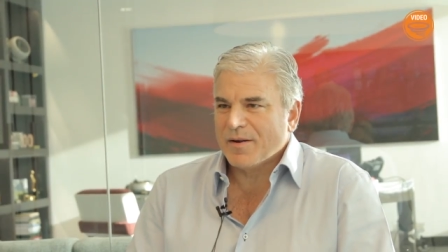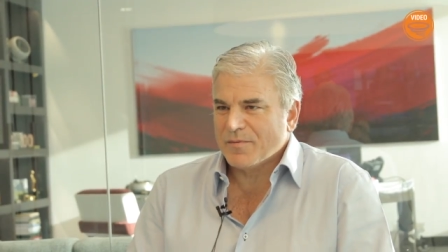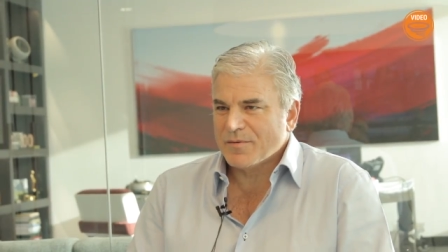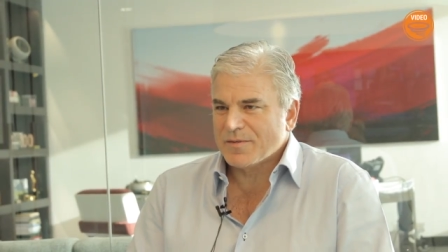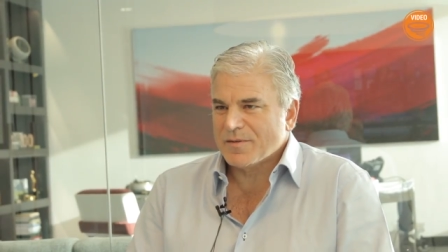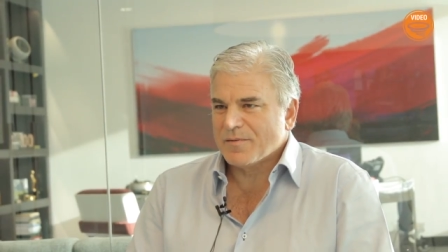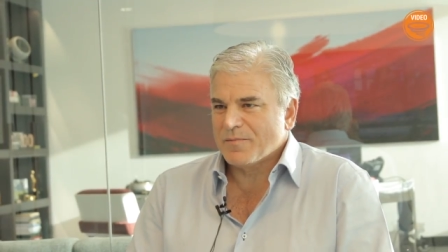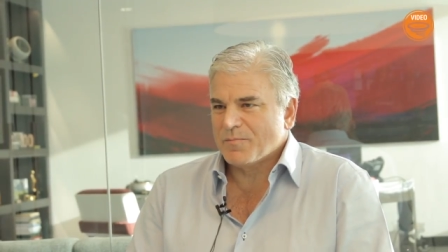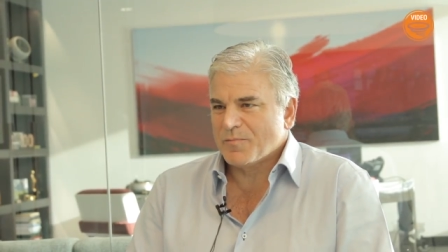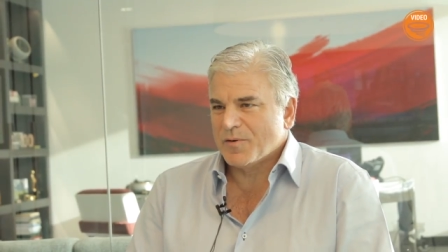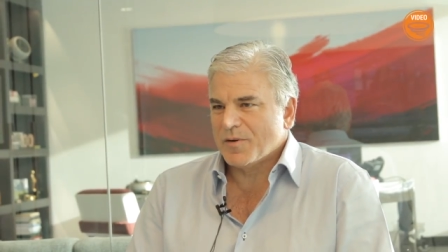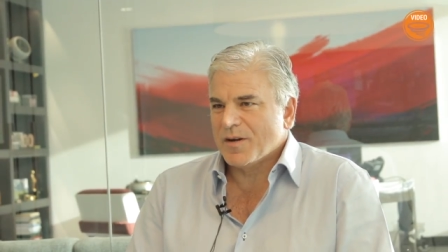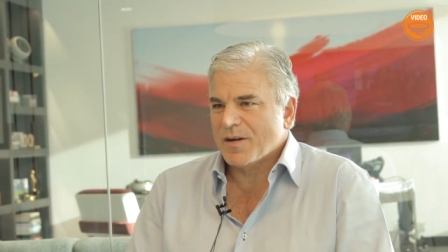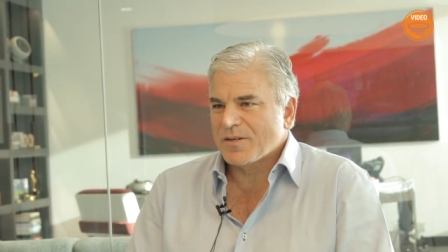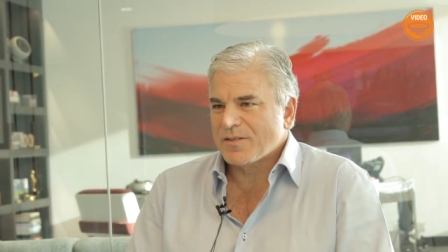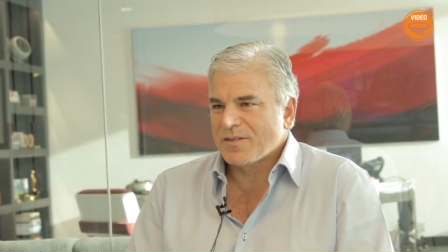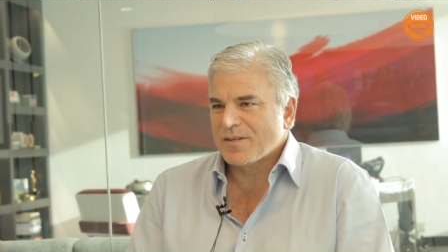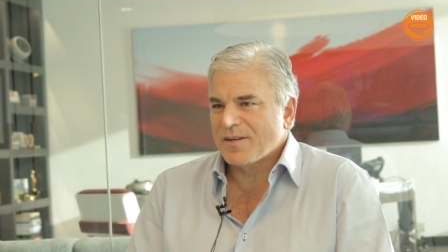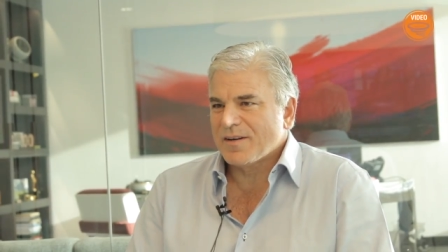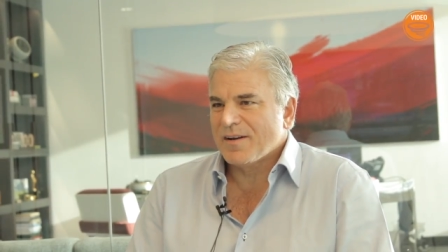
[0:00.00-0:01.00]
I was a
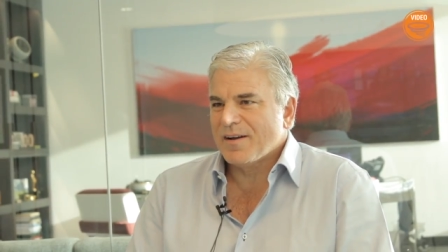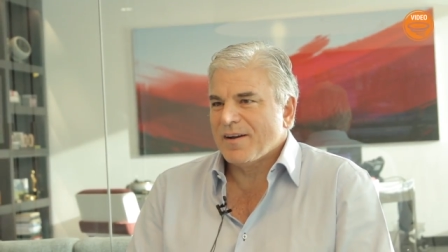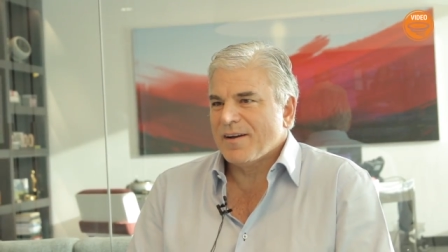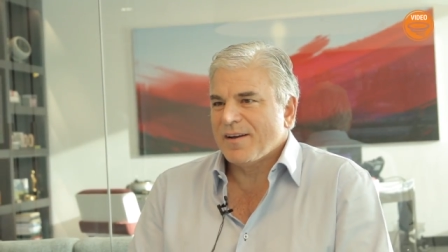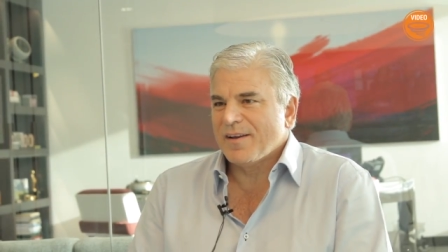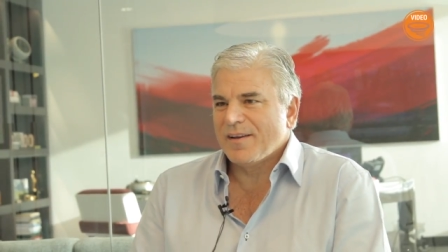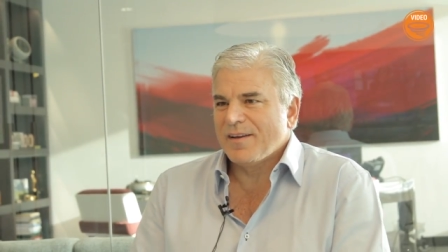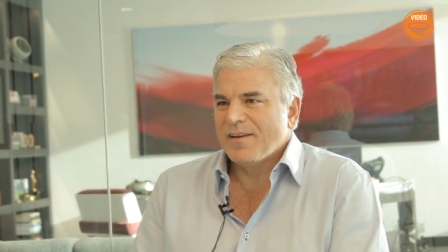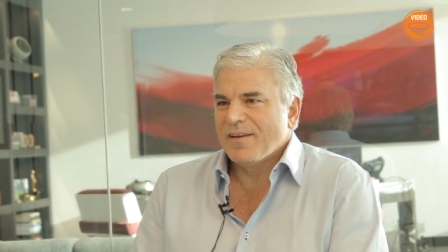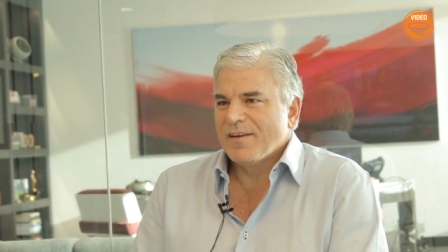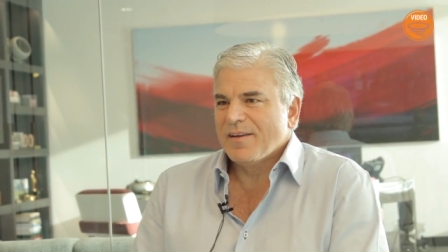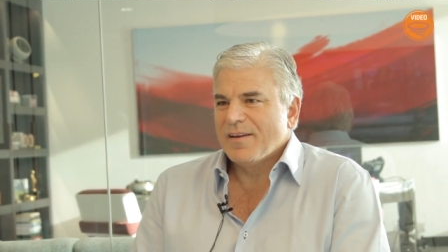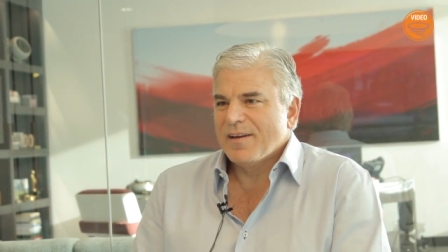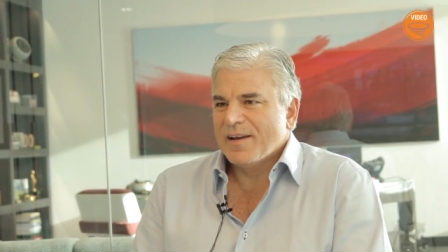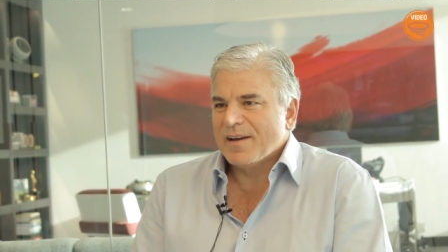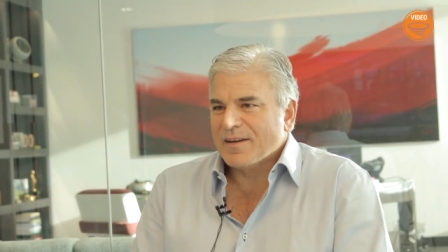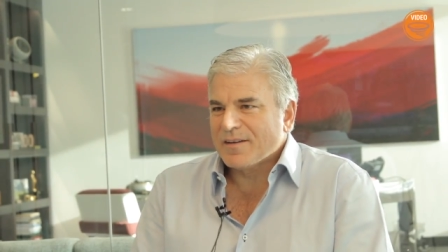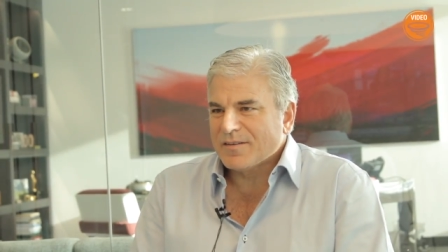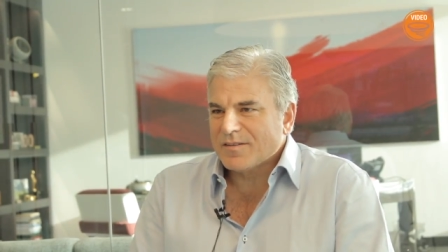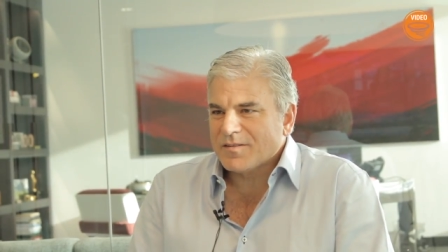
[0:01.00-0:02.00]
production guy,
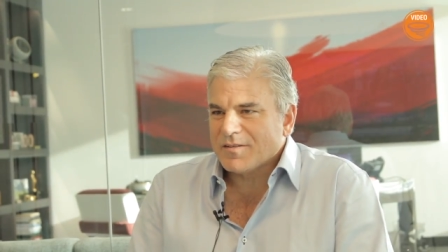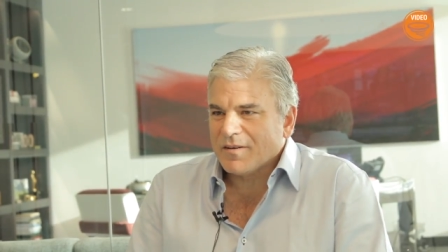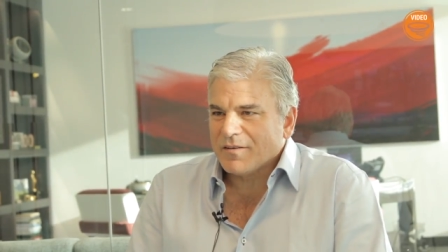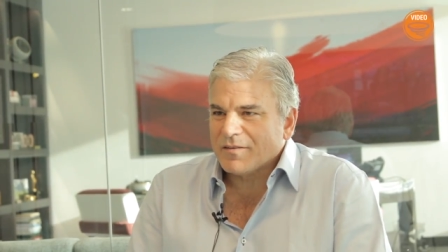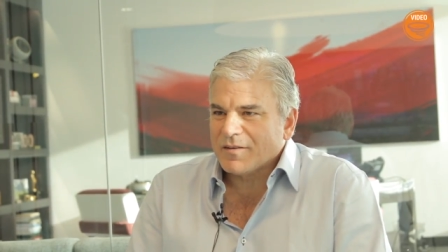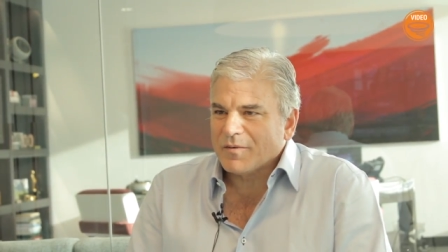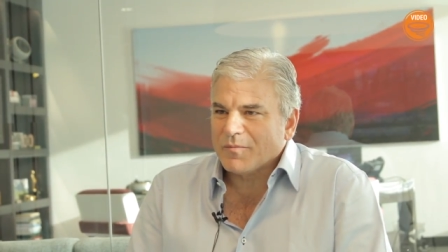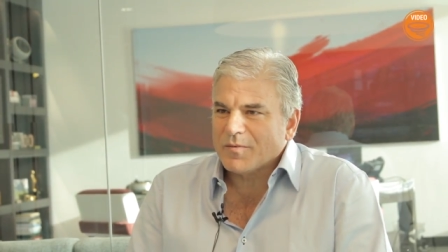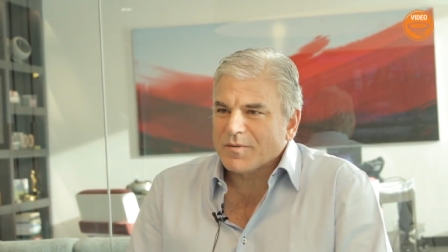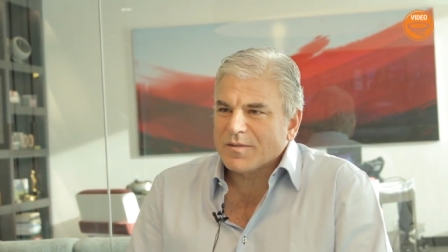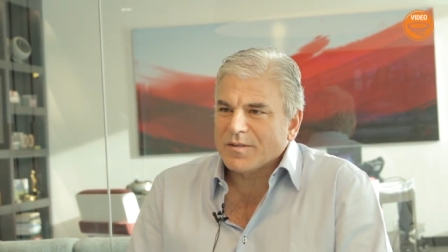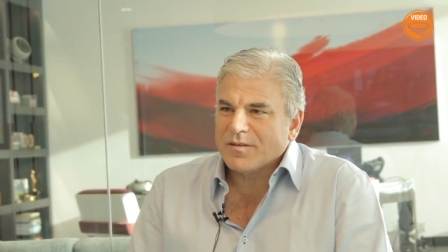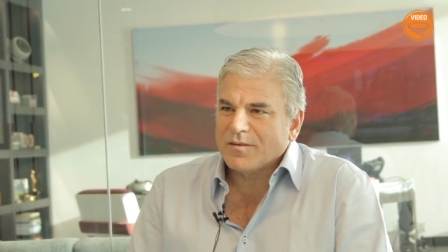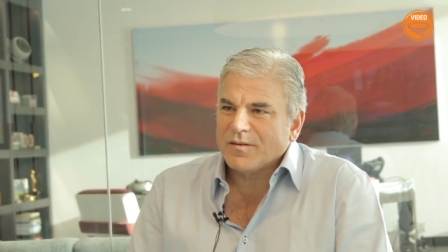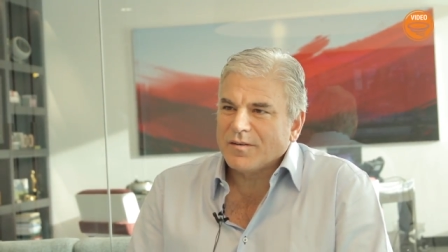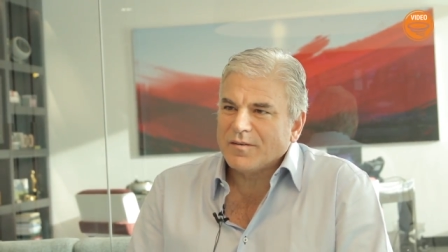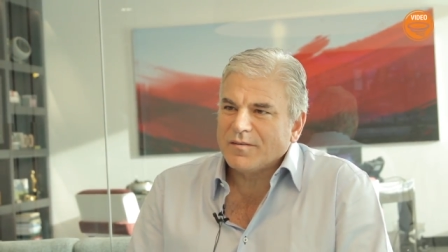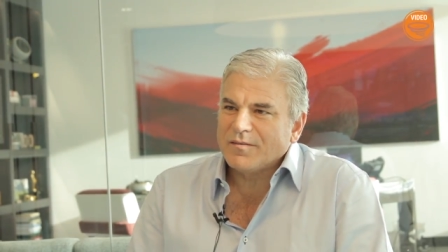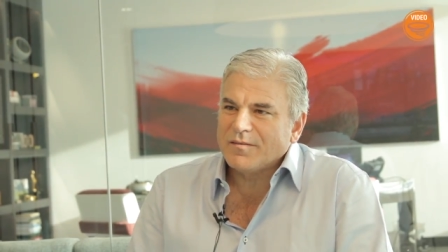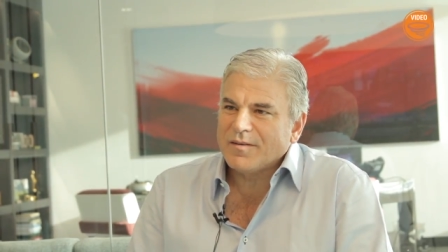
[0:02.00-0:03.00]
and consulting was a
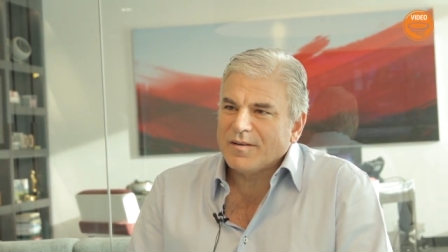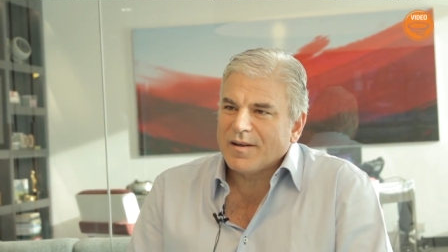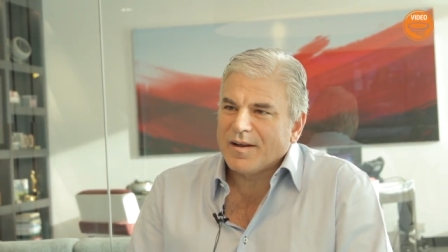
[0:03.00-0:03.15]
good